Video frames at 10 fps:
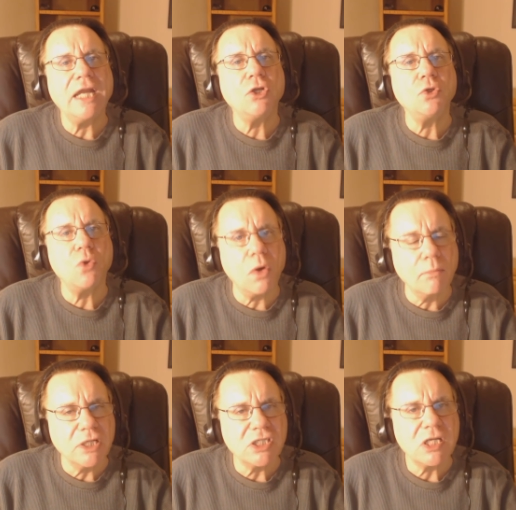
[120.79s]
an
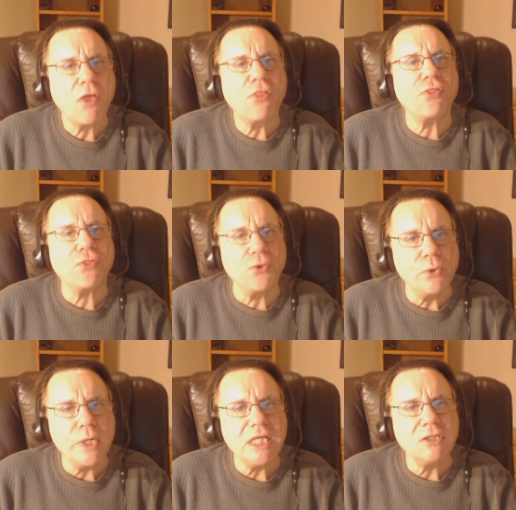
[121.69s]
enormous
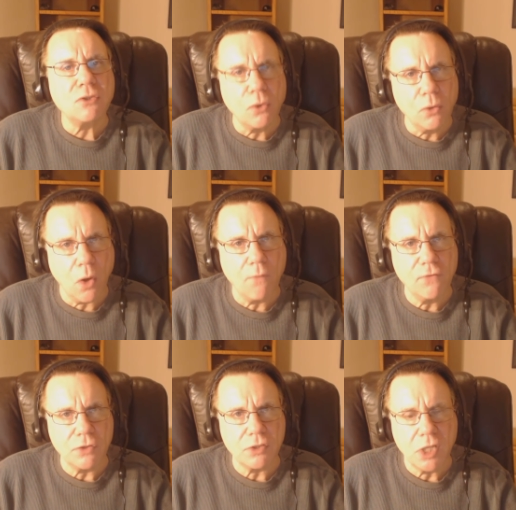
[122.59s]
30
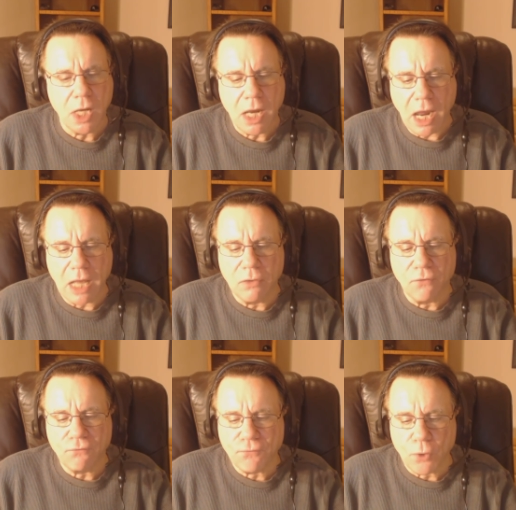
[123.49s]
turnovers in
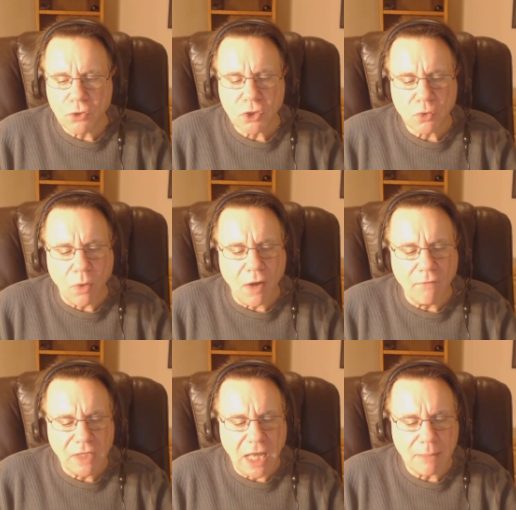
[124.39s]
their first
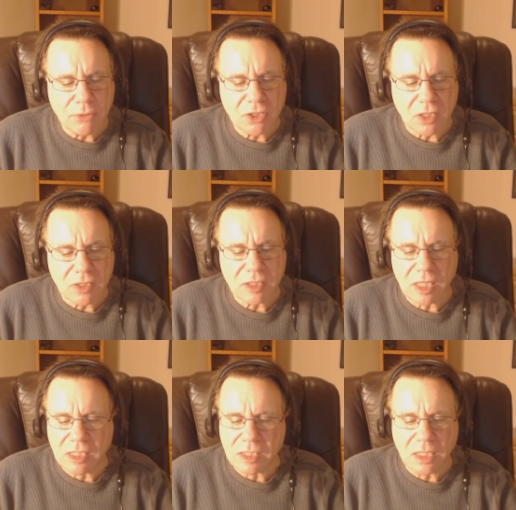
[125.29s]
12 games this
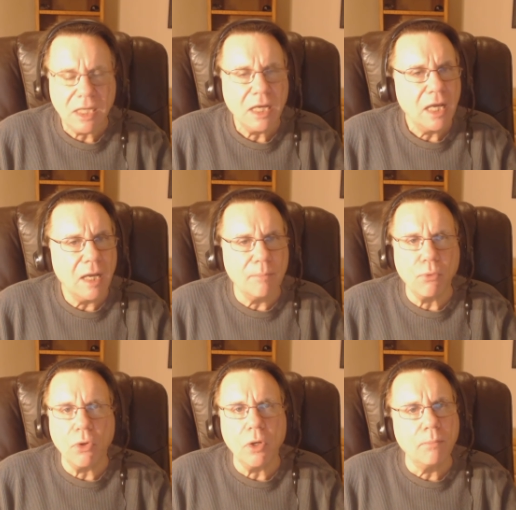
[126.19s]
season. And
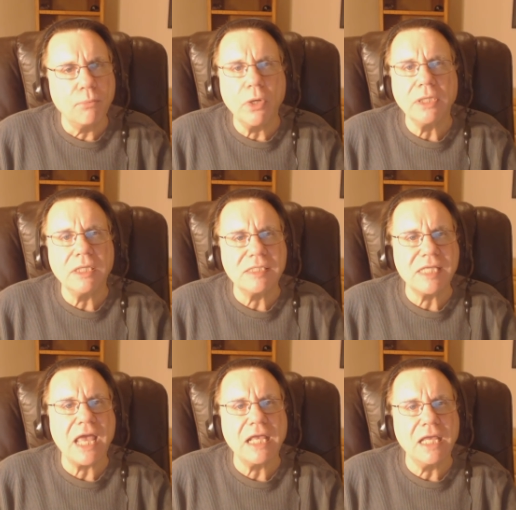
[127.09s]
boy, oh boy, does
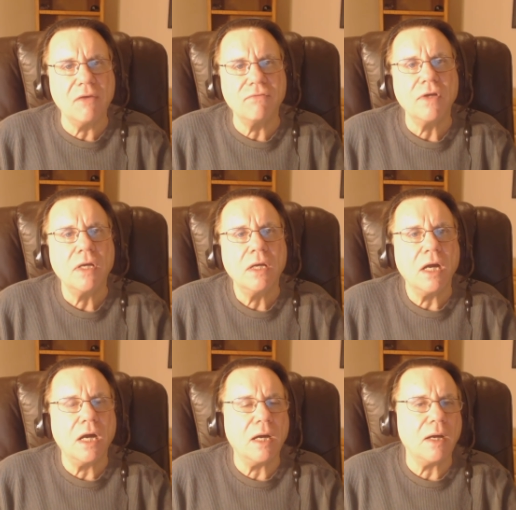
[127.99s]
that give
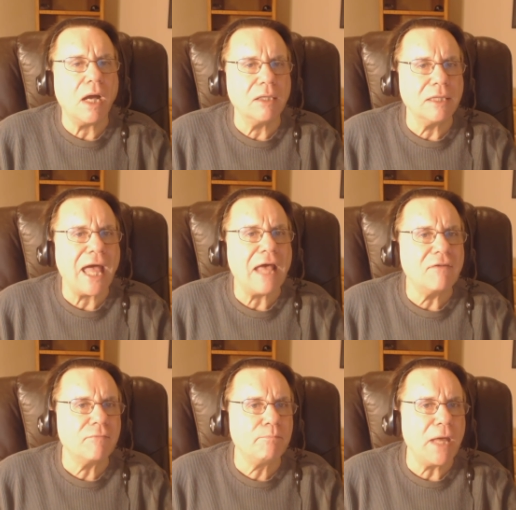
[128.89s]
uh, a lot
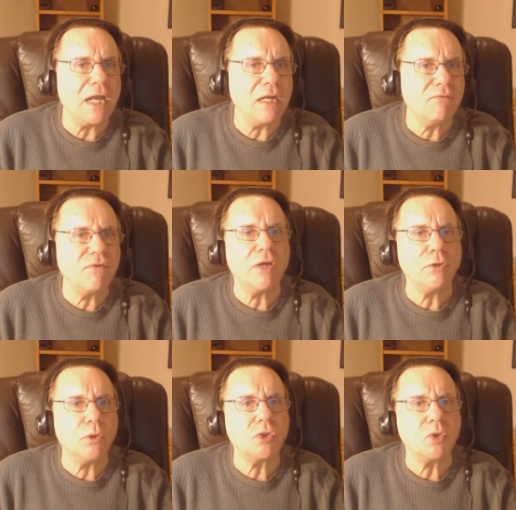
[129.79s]
of betting
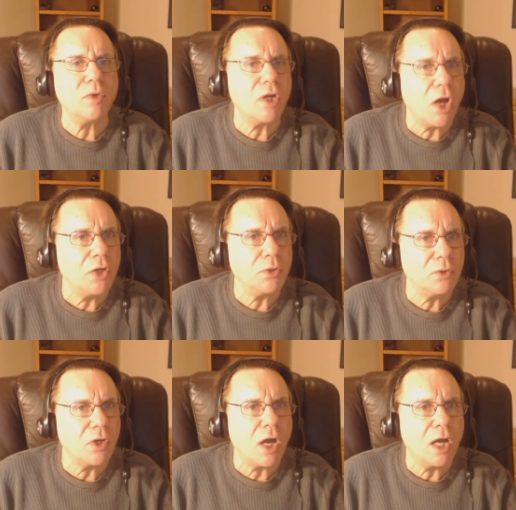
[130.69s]
value to an
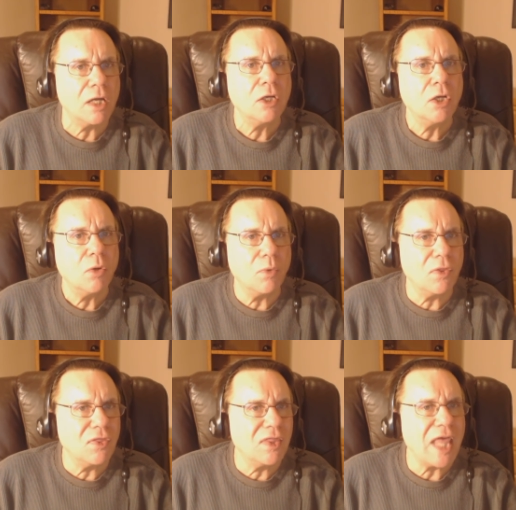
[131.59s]
underdog
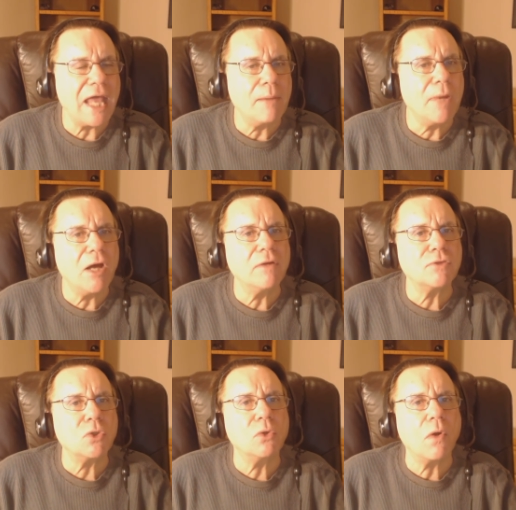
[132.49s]
with that amount
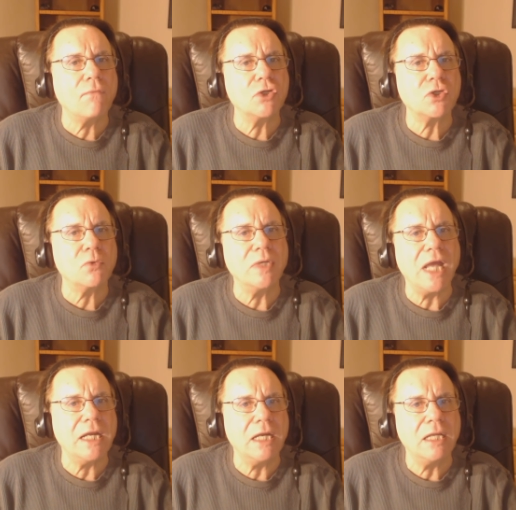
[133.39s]
of turnovers
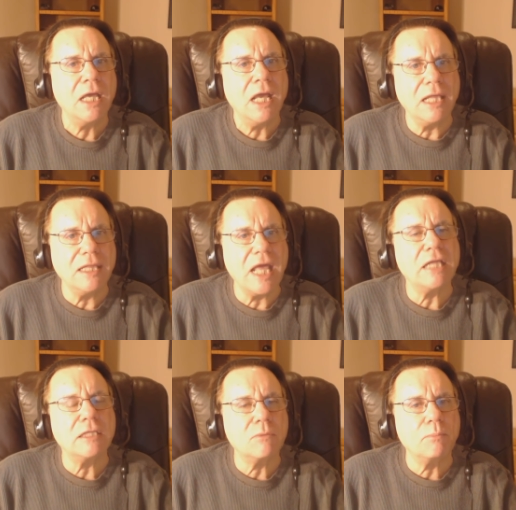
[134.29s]
created in that